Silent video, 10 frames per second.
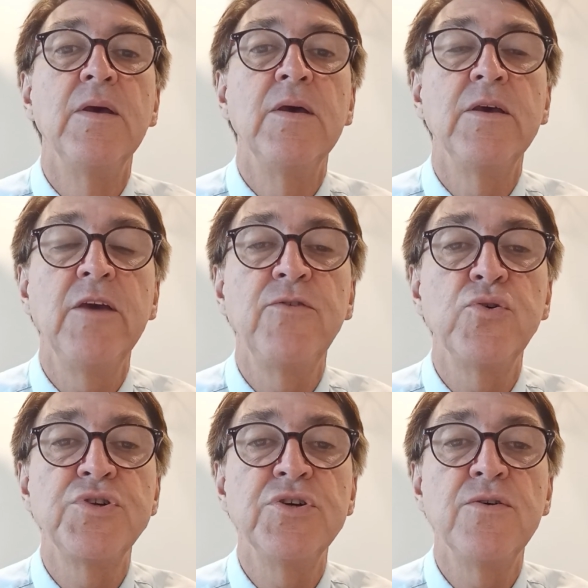Give
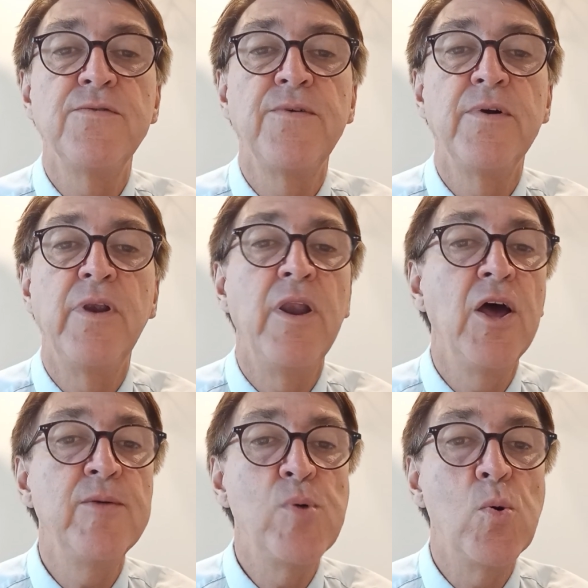yourself
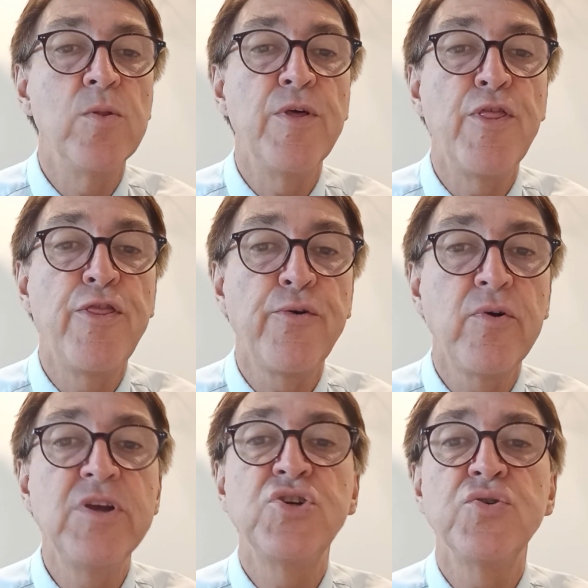no more than
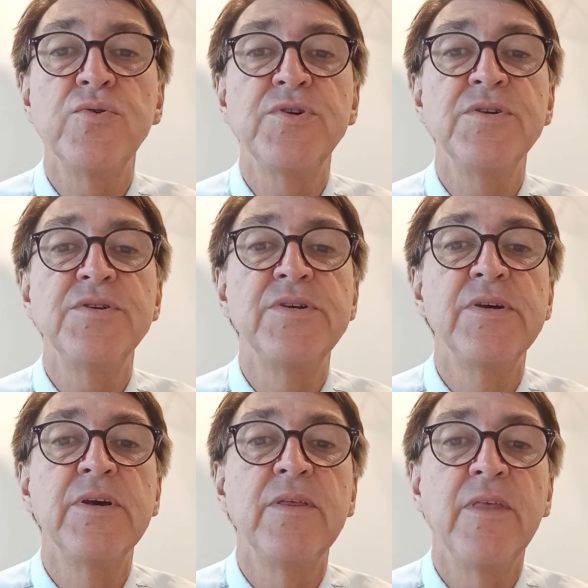3 choices
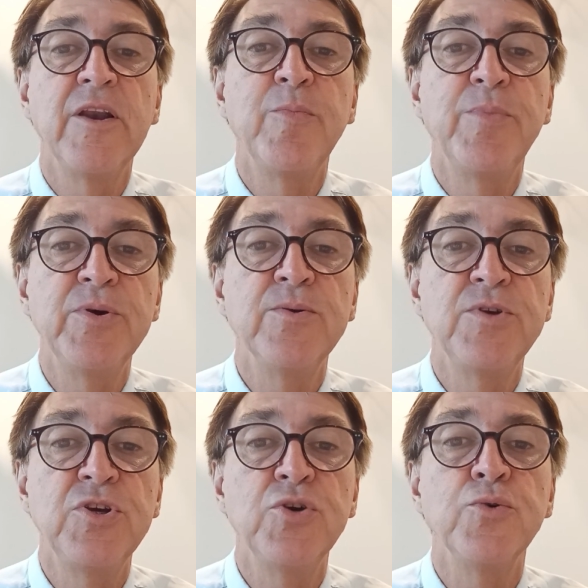that appeal
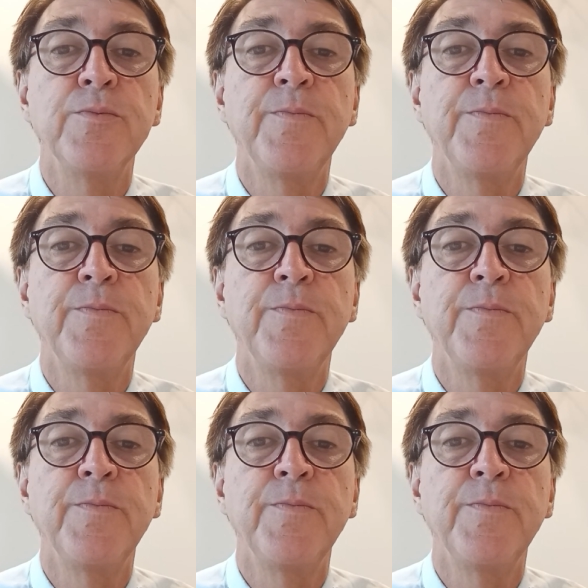to you.